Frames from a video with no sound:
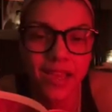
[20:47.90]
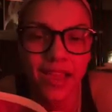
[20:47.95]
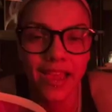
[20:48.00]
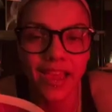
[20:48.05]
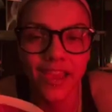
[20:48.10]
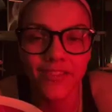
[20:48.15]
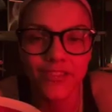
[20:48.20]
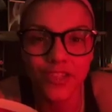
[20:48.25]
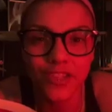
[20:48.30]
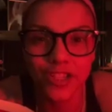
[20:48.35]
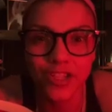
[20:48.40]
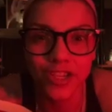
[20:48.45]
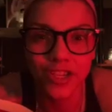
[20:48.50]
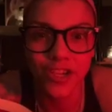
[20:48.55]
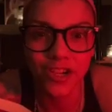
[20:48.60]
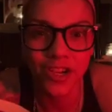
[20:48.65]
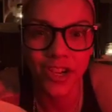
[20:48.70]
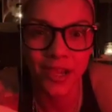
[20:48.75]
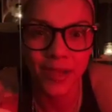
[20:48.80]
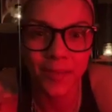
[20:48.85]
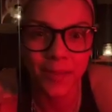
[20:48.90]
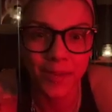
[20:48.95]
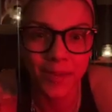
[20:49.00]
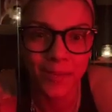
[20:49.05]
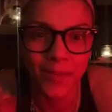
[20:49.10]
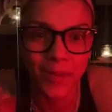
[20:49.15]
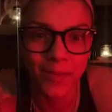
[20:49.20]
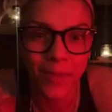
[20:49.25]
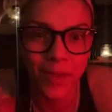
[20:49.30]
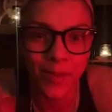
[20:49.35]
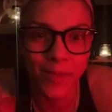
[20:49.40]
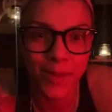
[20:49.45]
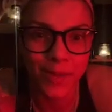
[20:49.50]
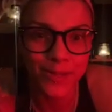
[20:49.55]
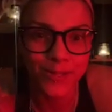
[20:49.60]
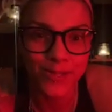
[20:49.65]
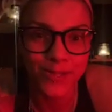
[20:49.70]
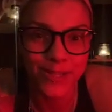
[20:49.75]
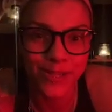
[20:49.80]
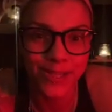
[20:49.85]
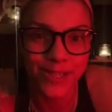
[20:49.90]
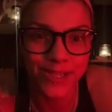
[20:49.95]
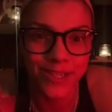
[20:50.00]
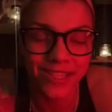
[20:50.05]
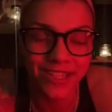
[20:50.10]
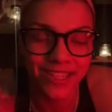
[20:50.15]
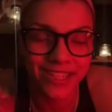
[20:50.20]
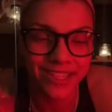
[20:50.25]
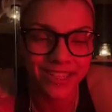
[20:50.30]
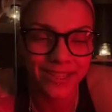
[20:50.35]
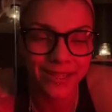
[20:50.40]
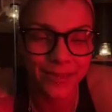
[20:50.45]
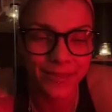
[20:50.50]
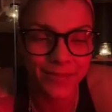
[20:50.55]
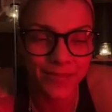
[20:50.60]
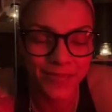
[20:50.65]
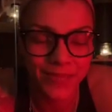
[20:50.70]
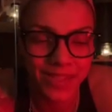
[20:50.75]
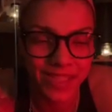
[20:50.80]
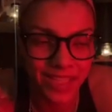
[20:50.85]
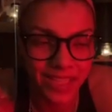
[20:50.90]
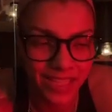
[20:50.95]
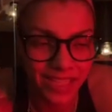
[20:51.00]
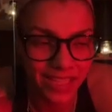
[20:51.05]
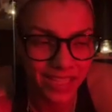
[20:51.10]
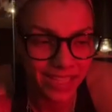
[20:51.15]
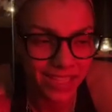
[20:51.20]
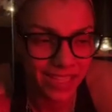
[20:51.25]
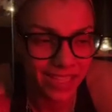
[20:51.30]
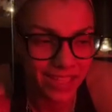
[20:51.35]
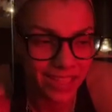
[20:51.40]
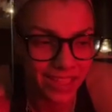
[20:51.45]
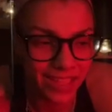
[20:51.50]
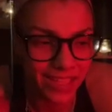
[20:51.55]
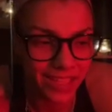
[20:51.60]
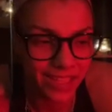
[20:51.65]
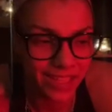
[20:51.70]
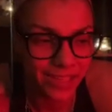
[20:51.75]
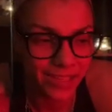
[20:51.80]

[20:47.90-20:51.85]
I have to look her up, and maybe I'll post her in